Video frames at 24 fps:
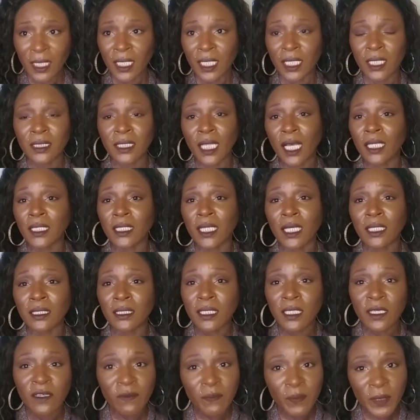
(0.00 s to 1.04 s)
And like I
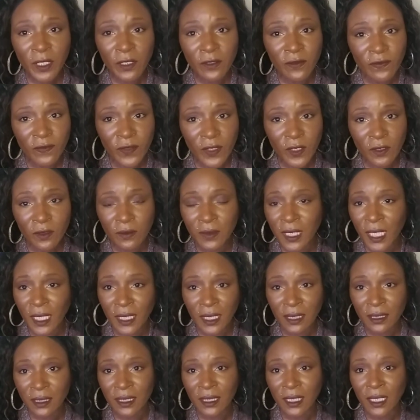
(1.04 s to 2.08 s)
love perfumes,
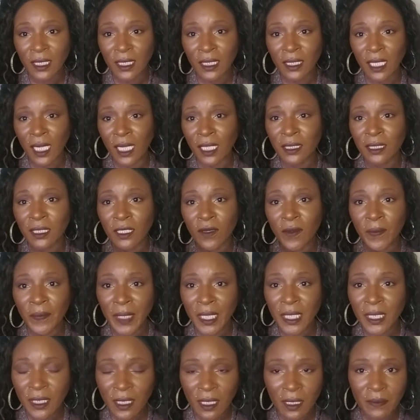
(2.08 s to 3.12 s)
like I said, I love
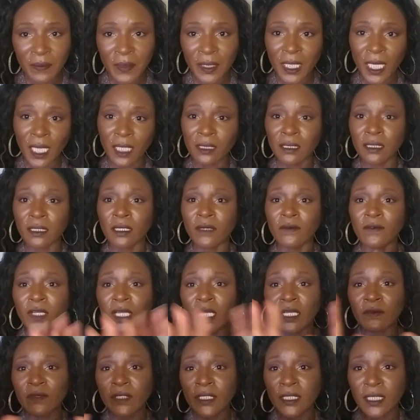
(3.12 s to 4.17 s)
makeup, but I love
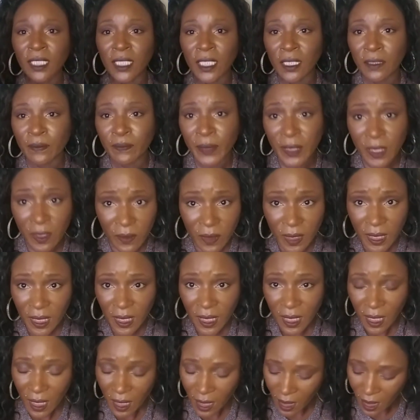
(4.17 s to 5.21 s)
everything
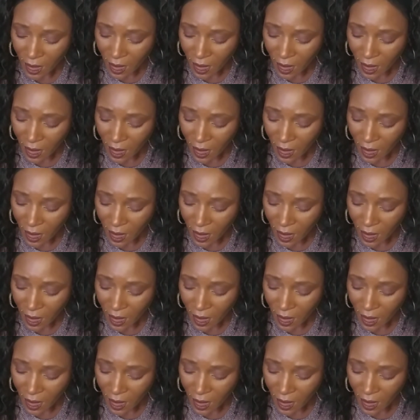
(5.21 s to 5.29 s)
beauty.